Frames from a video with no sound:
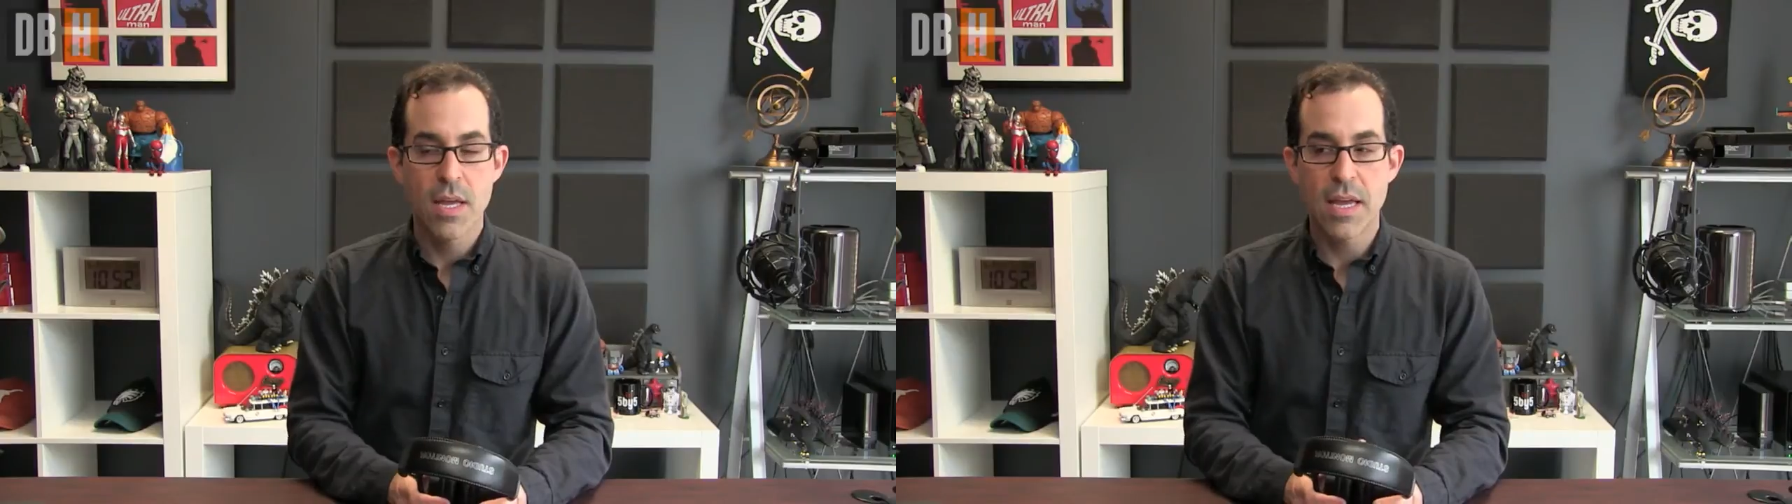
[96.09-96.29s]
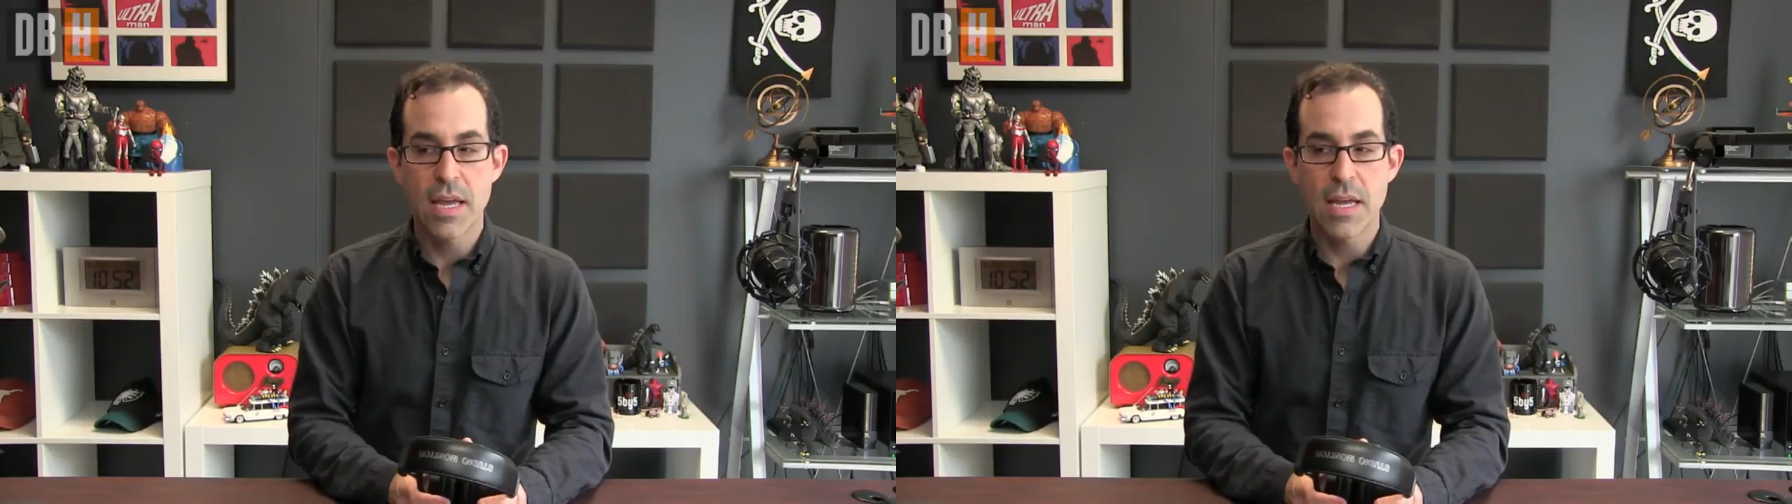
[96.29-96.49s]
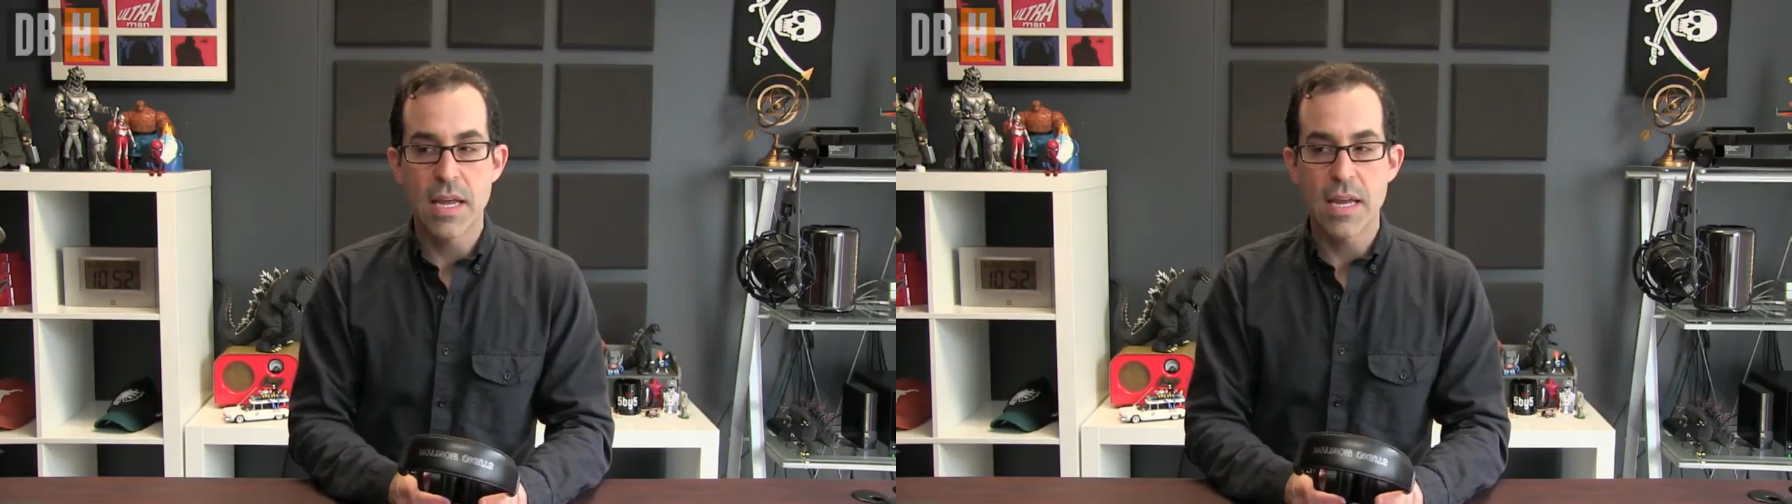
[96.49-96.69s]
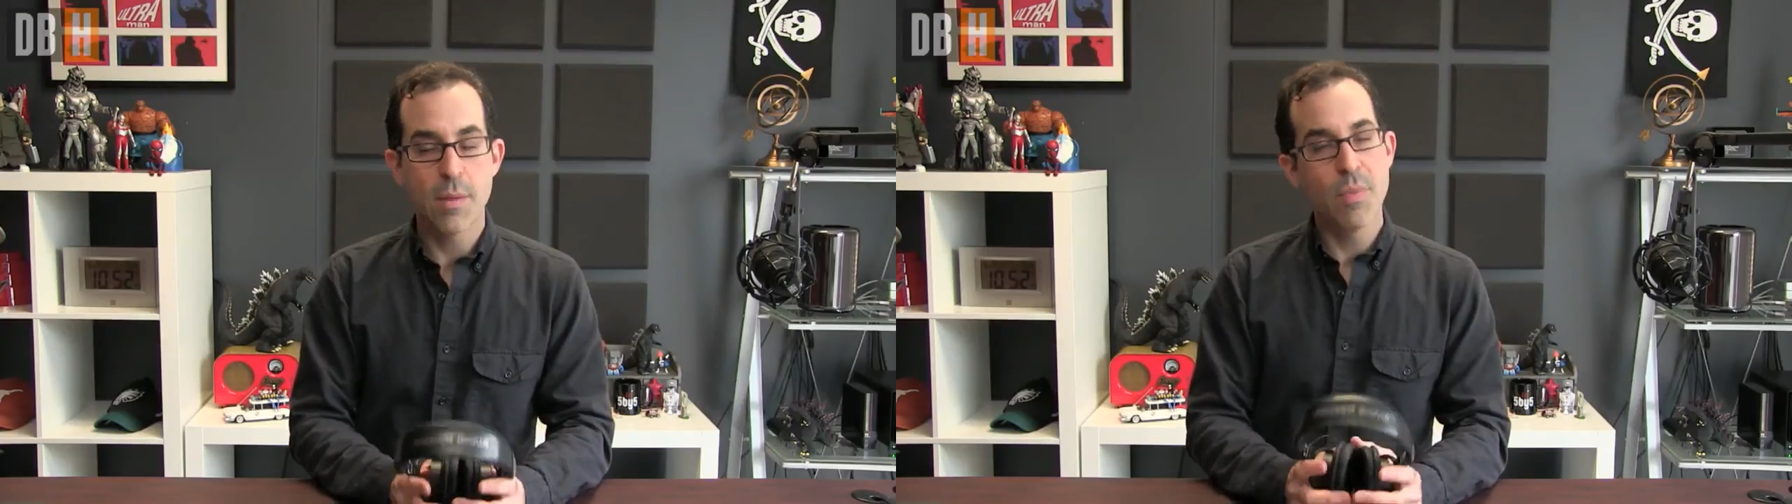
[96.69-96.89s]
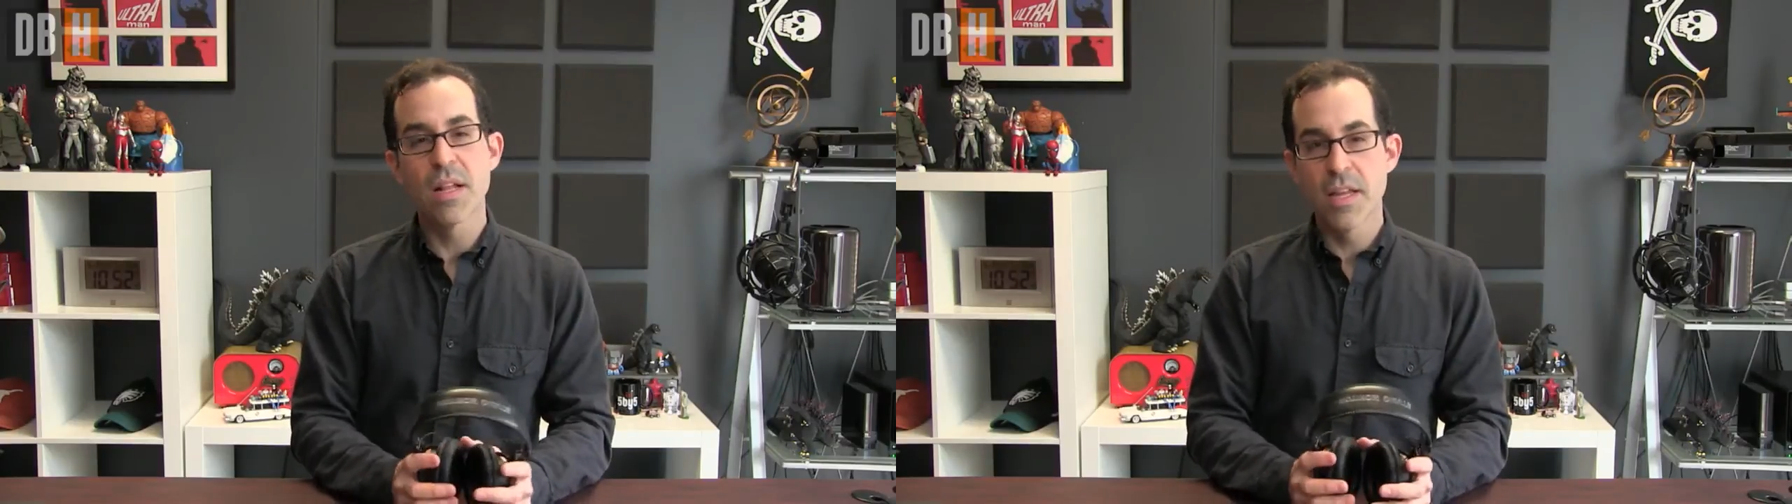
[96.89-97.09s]
it
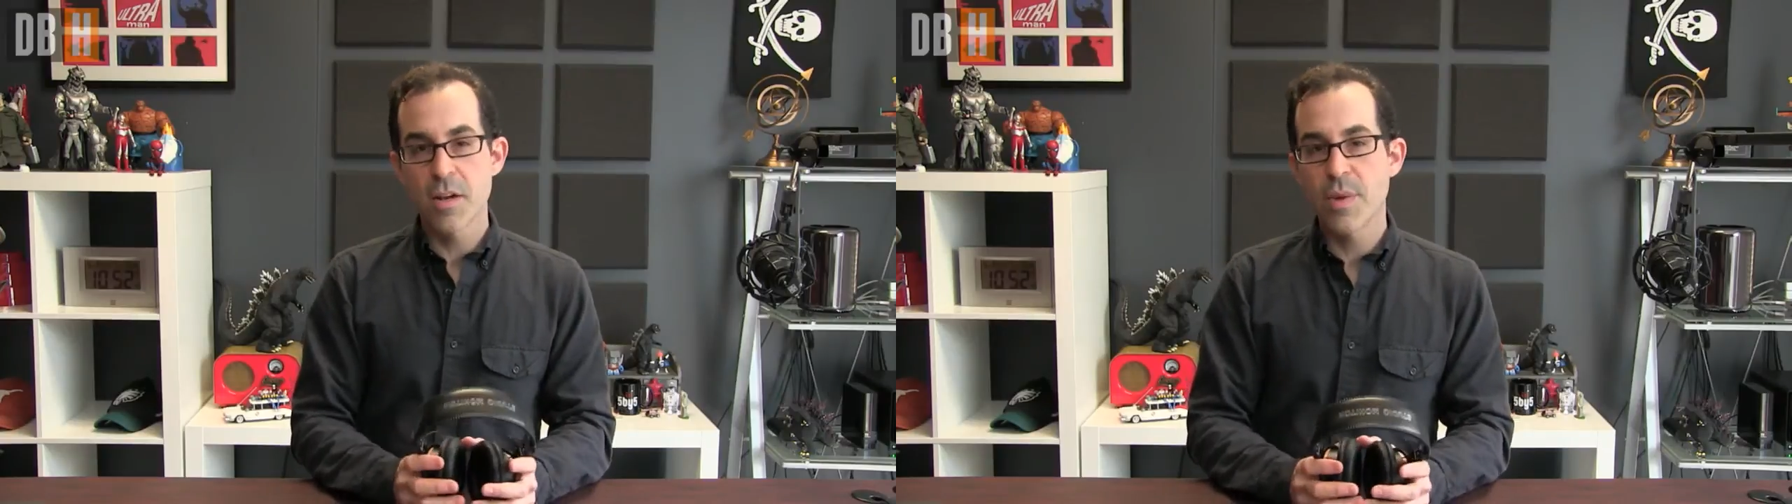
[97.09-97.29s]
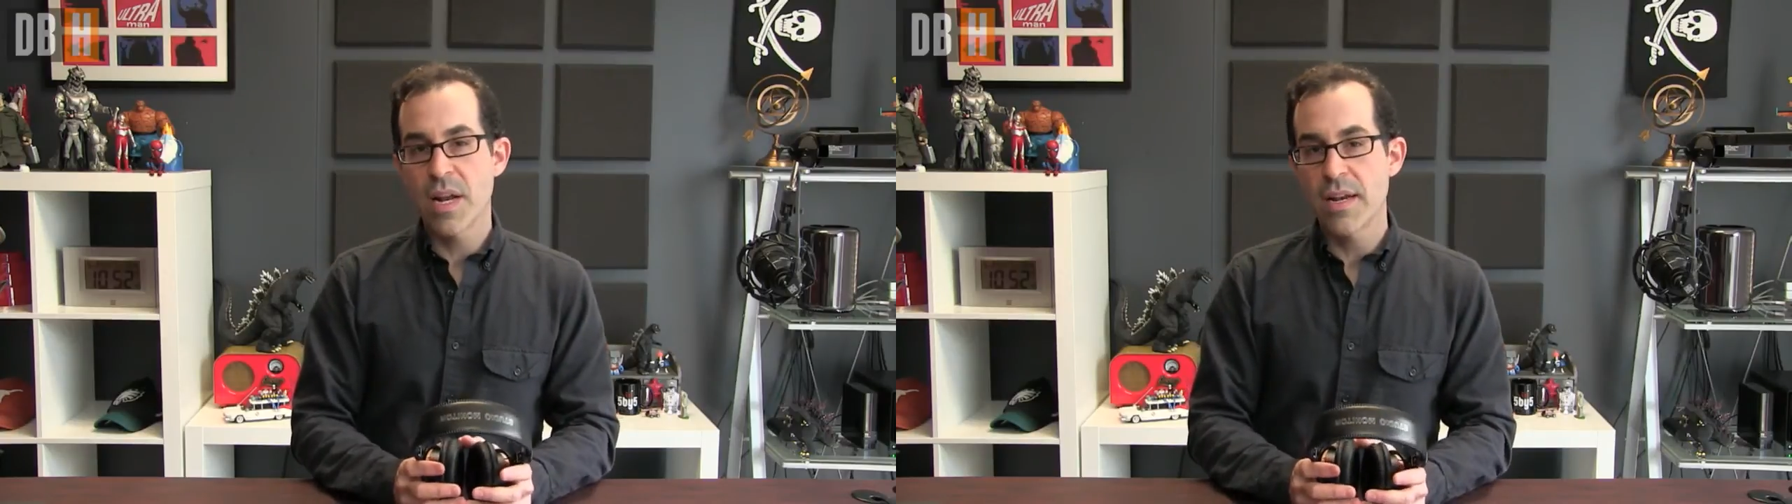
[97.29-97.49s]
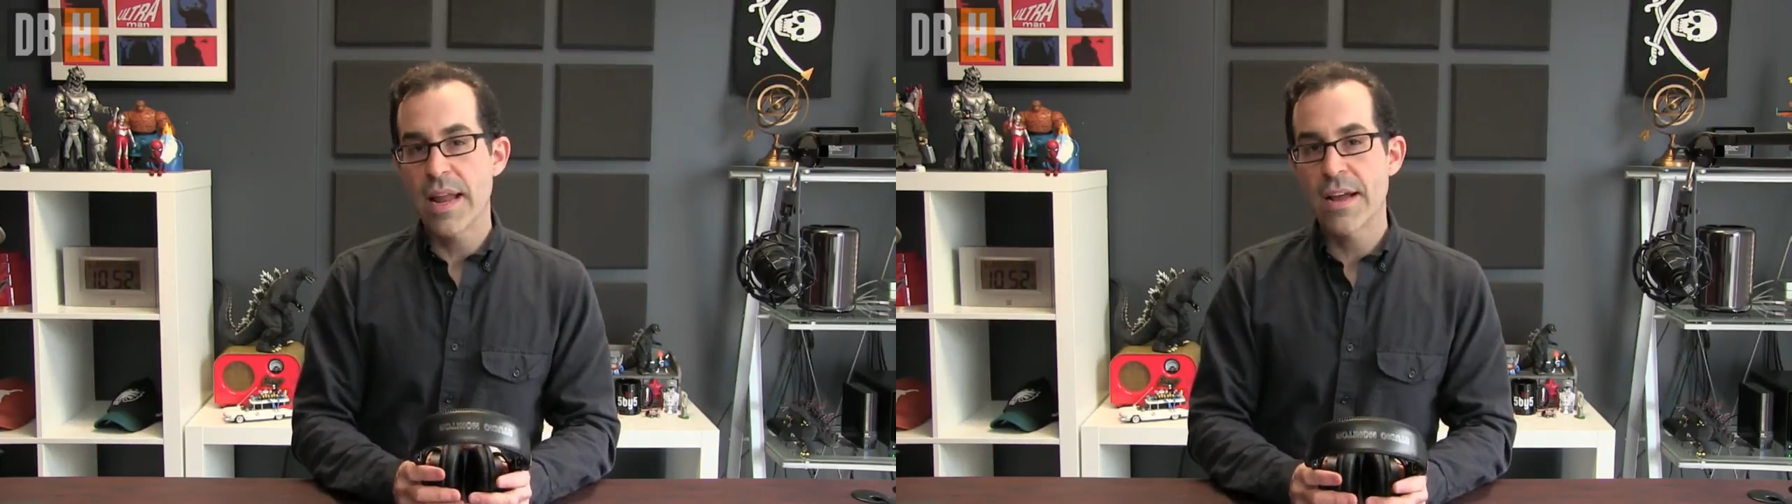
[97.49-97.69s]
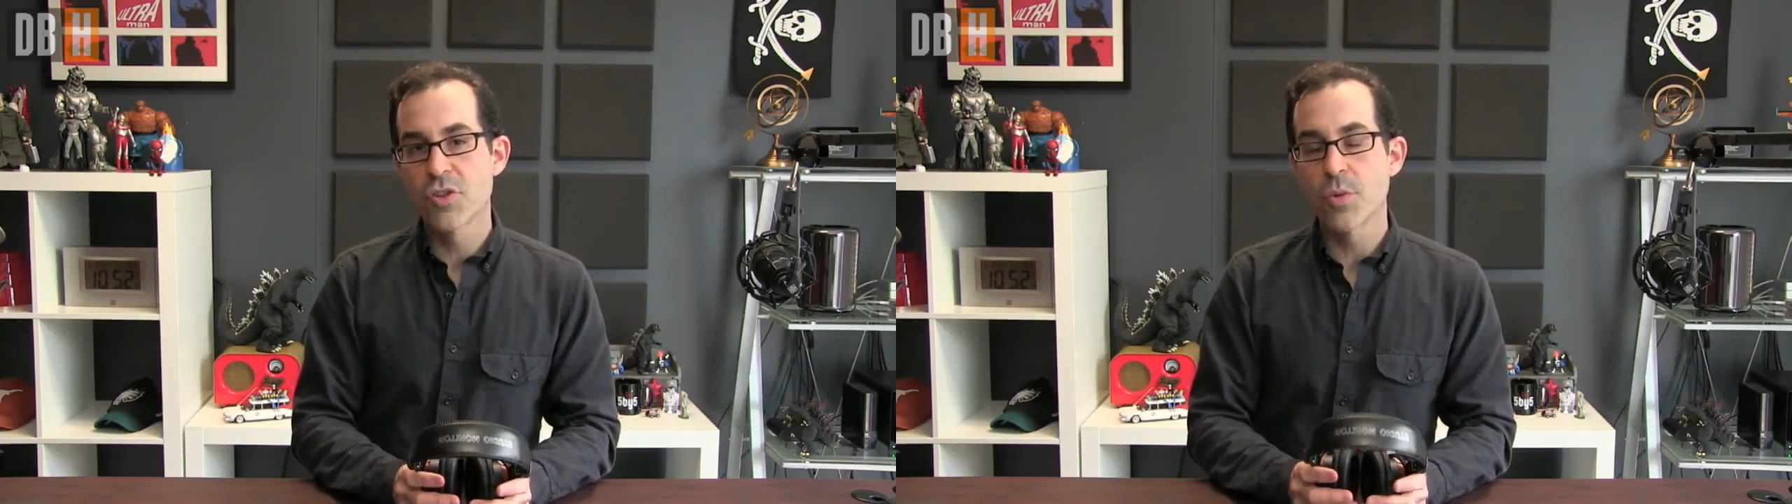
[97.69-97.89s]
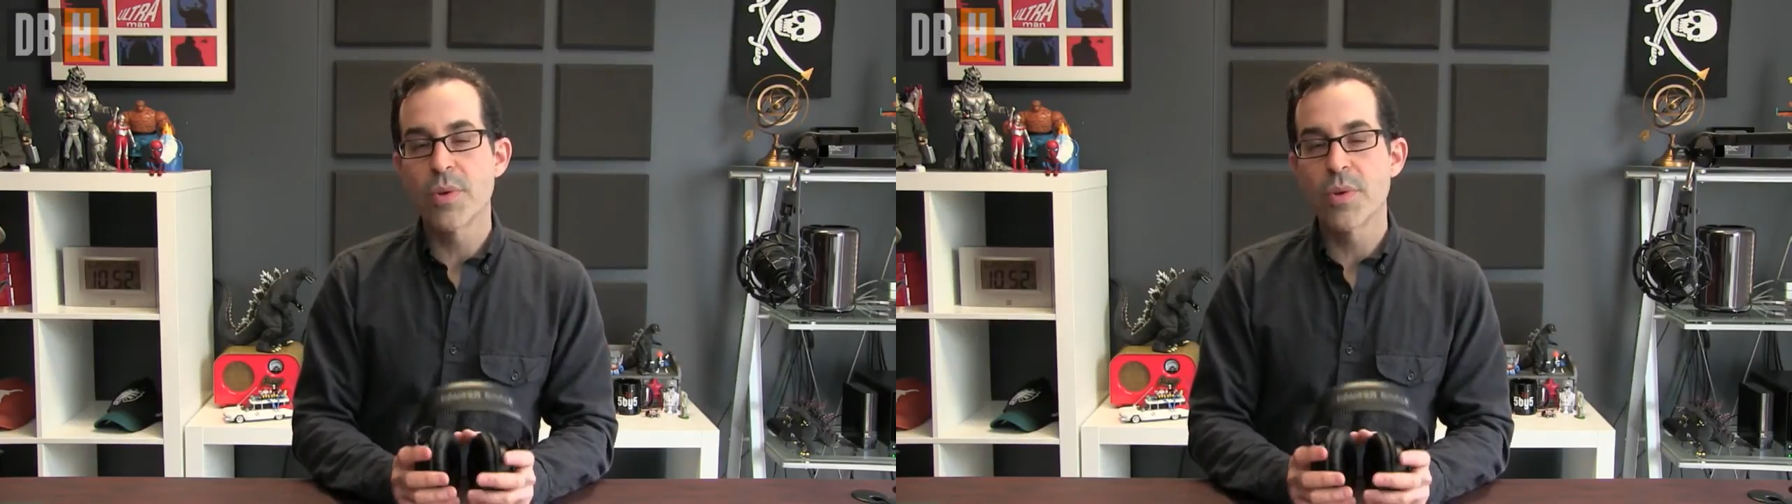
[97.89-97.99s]
can be a little bit unnatural,